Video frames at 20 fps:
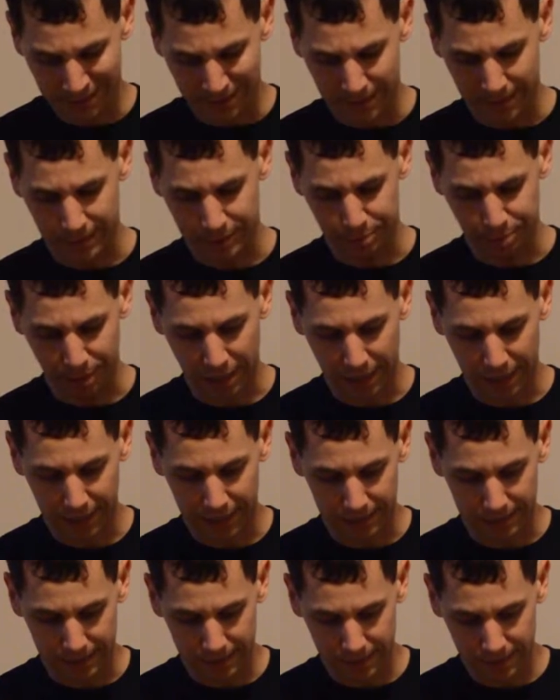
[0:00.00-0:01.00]
Nice black
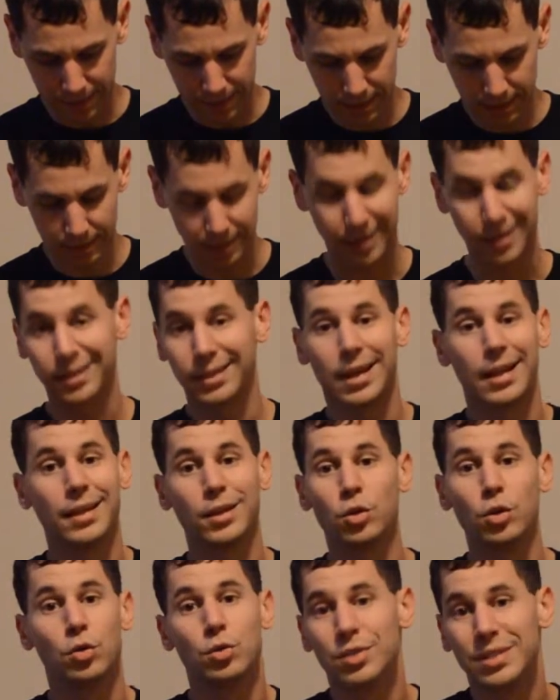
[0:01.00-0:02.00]
and sleek, not like
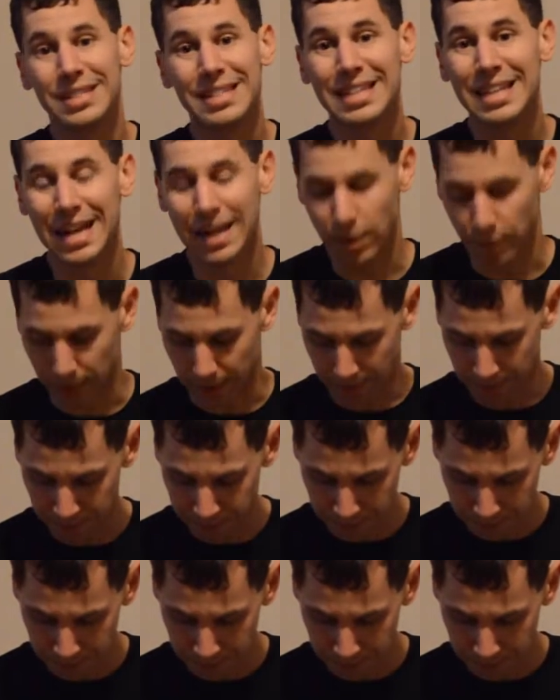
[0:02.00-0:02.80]
you see it anyway.